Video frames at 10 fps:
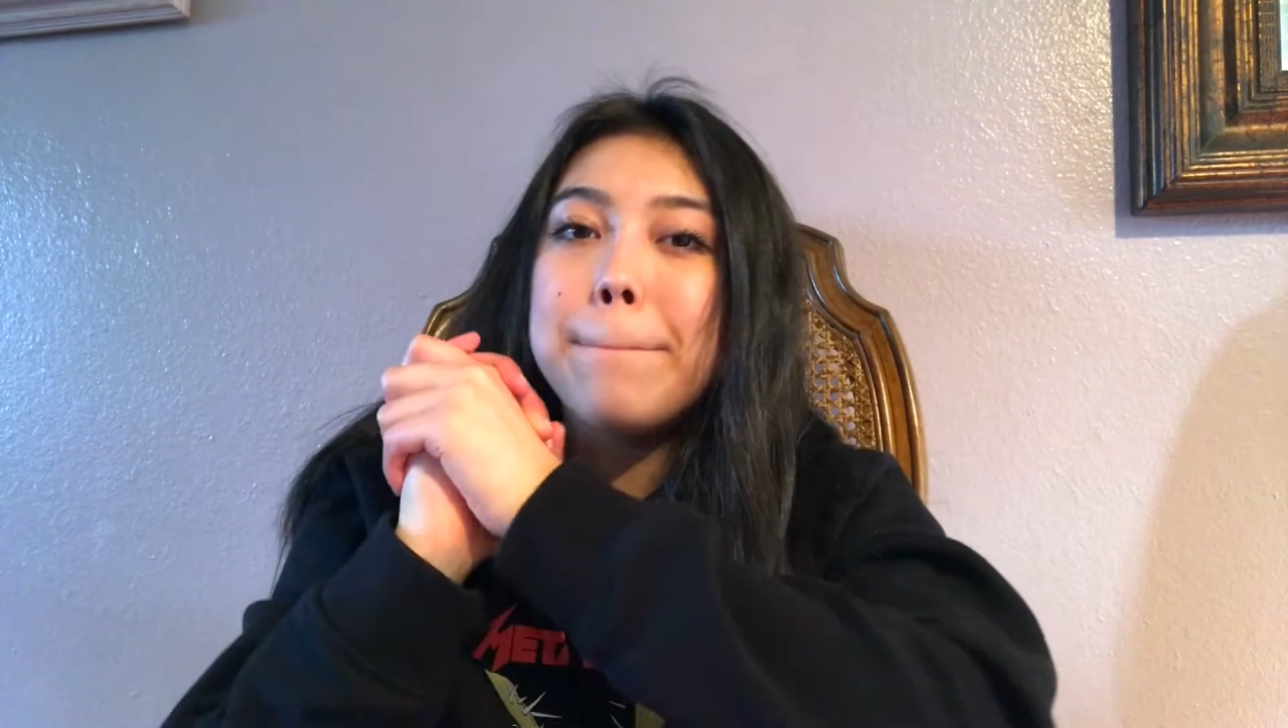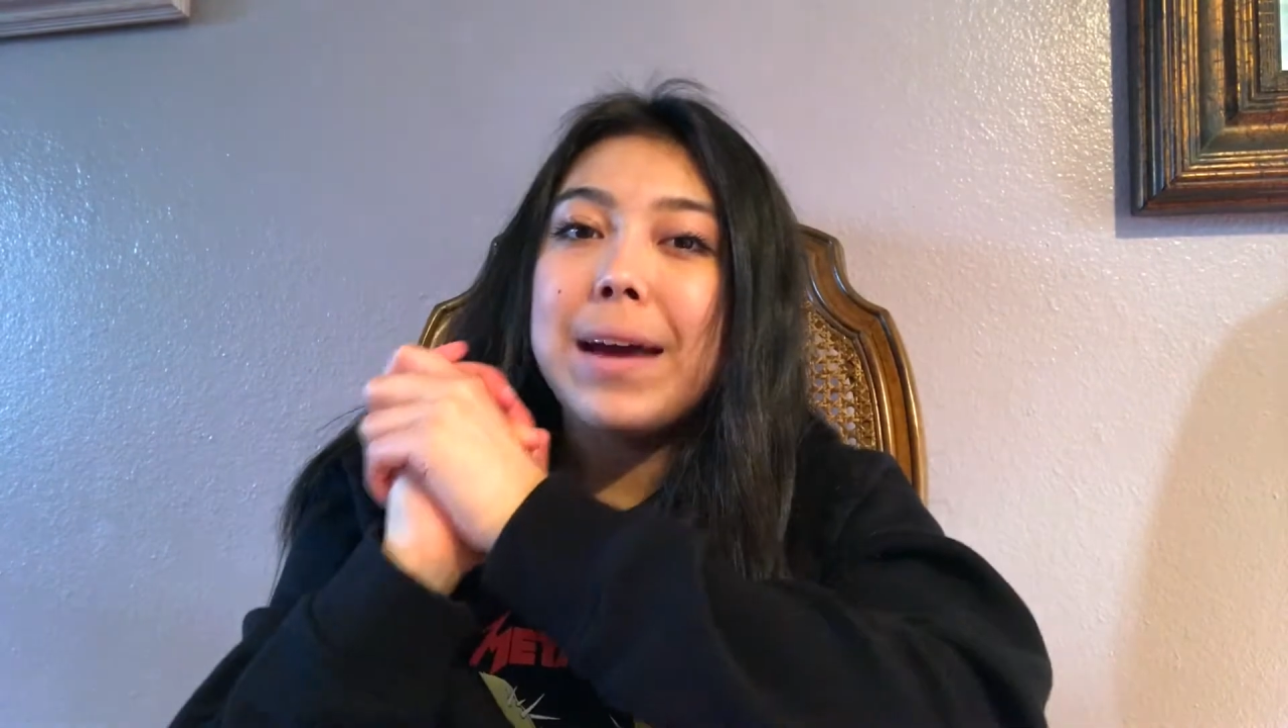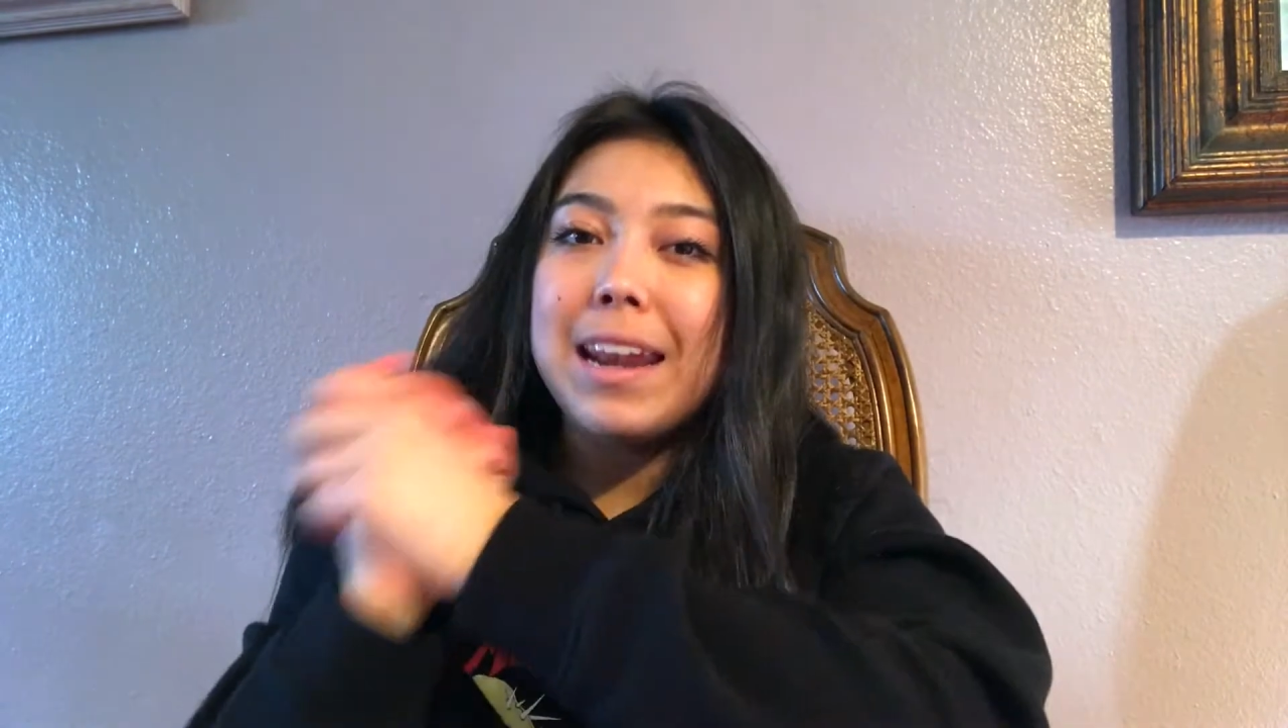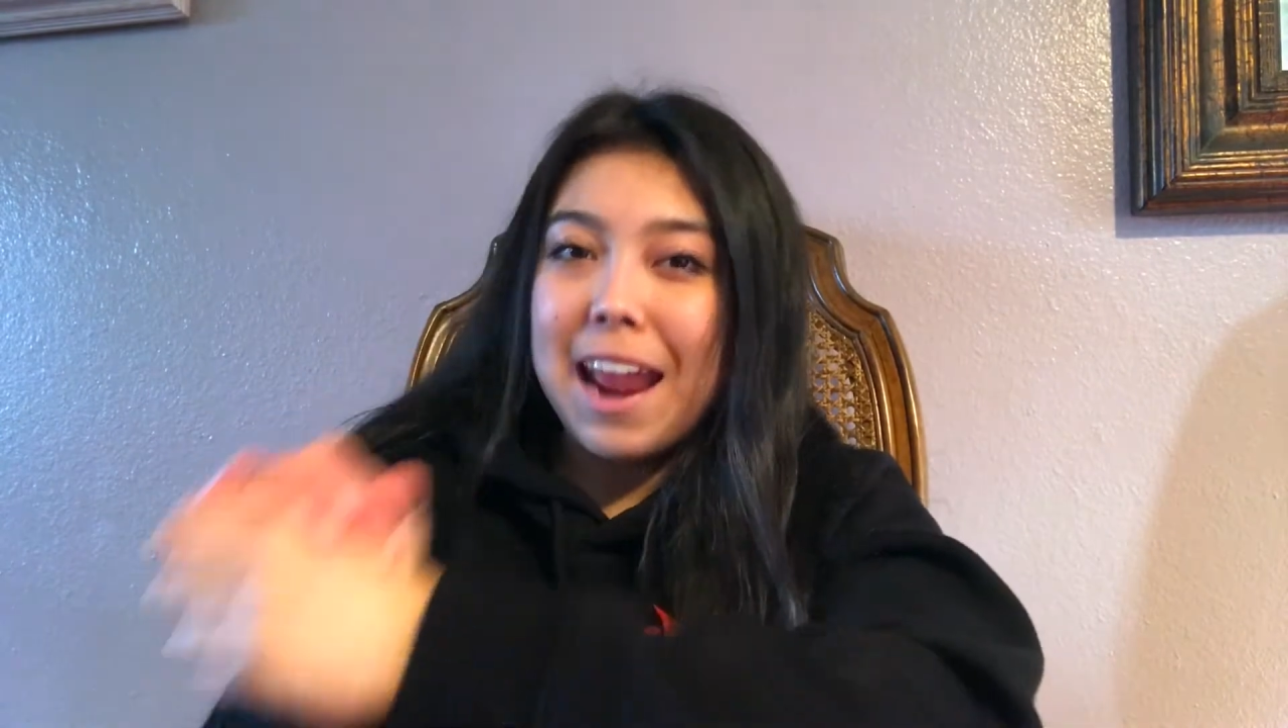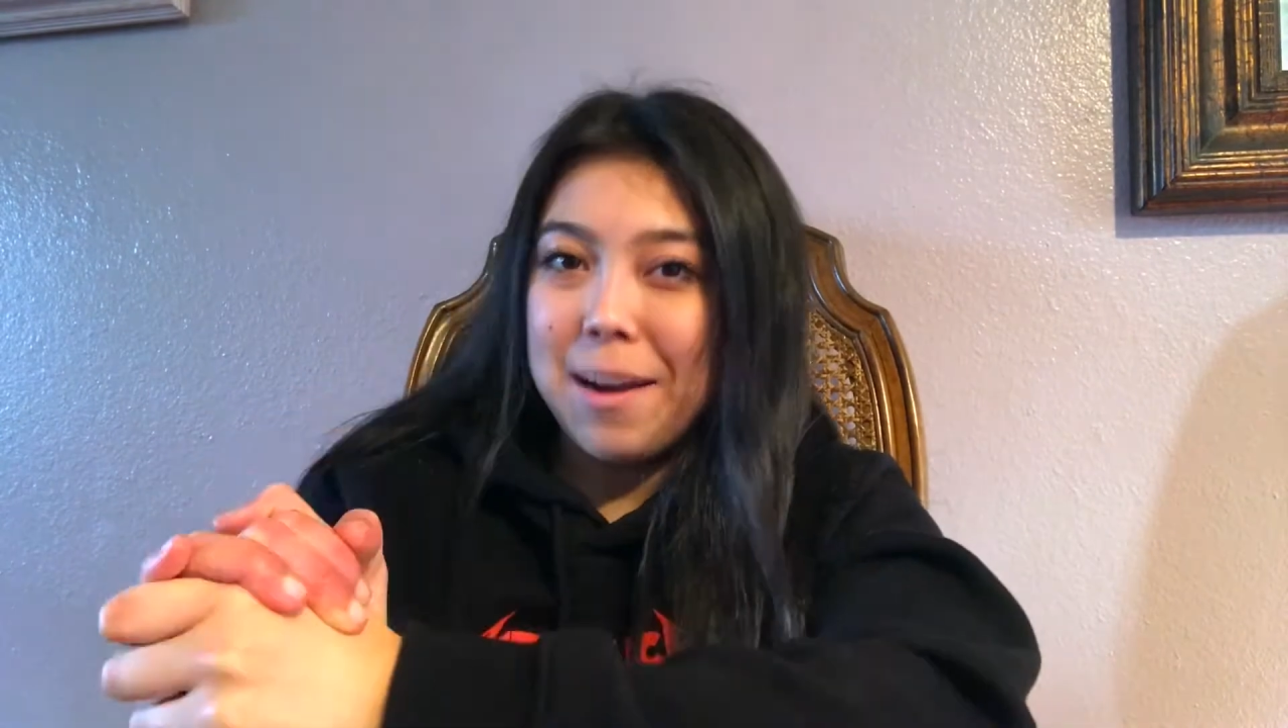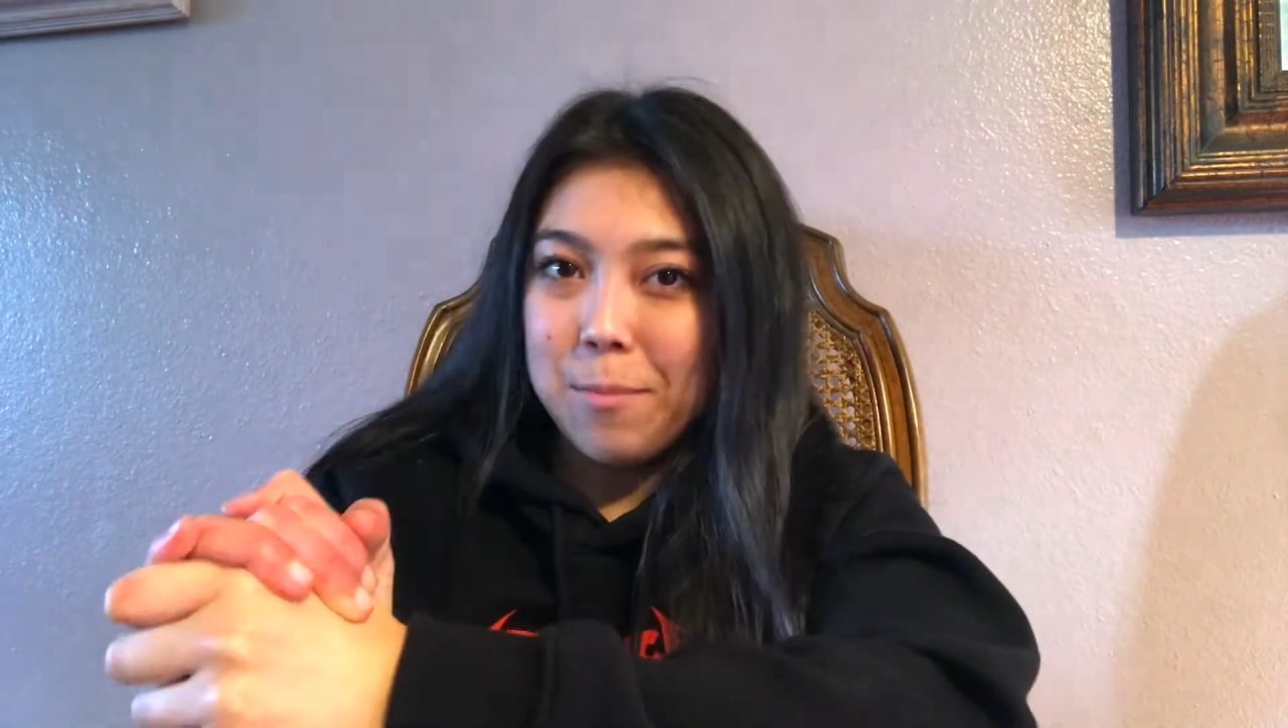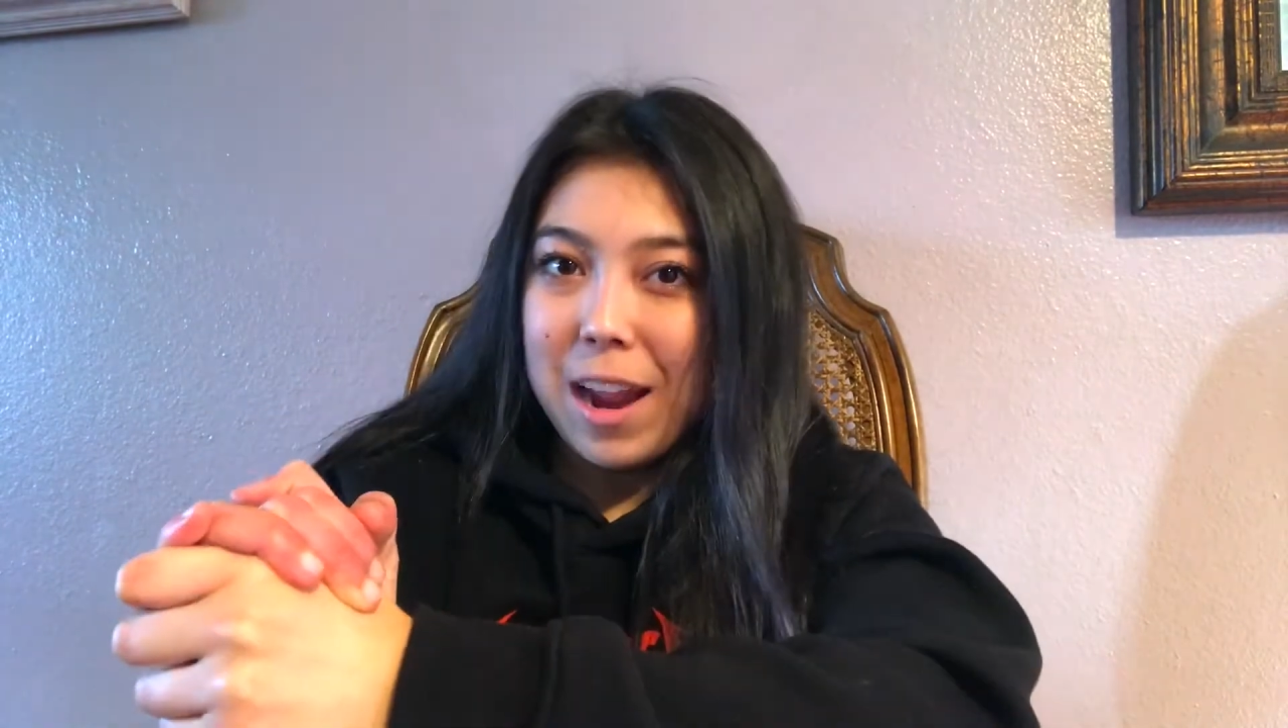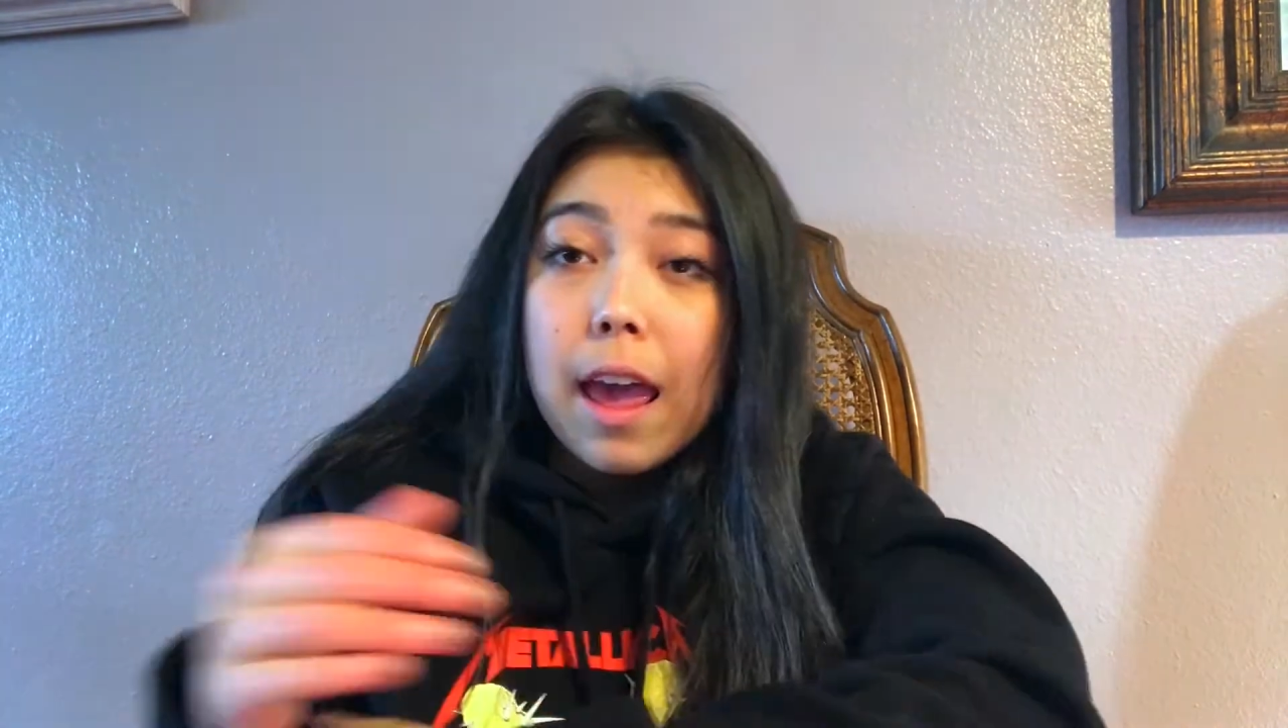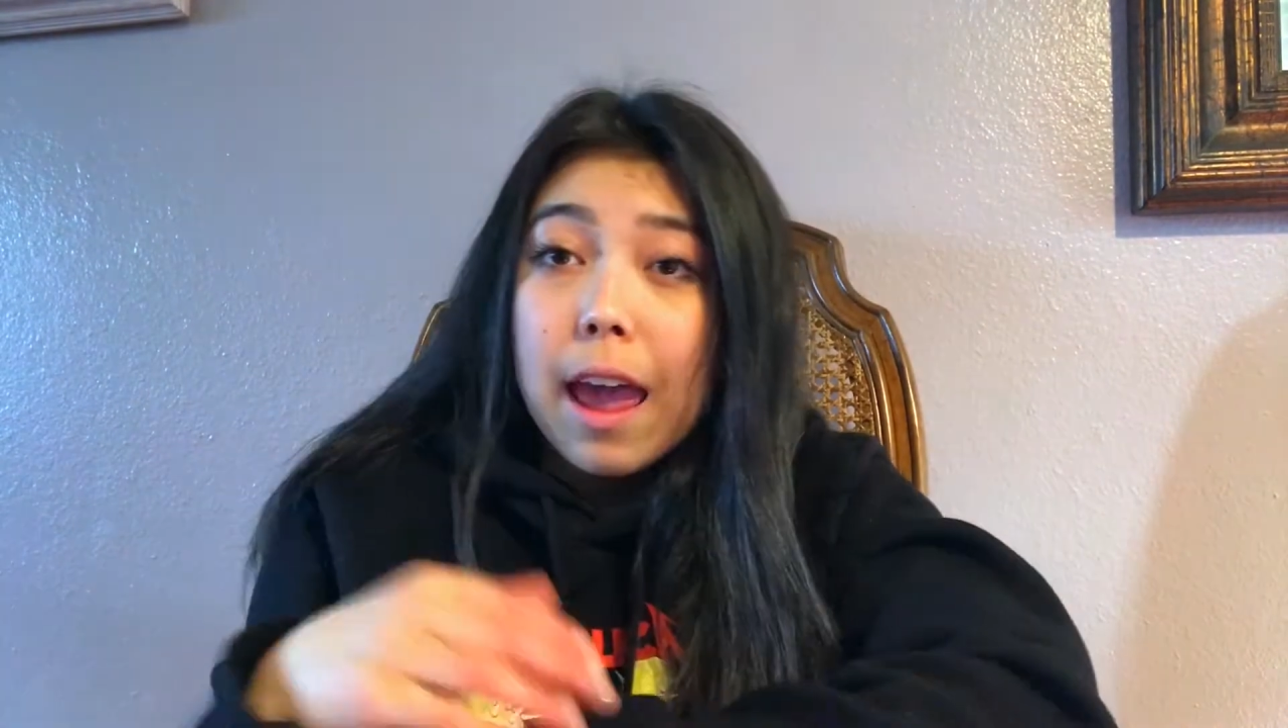banana bread.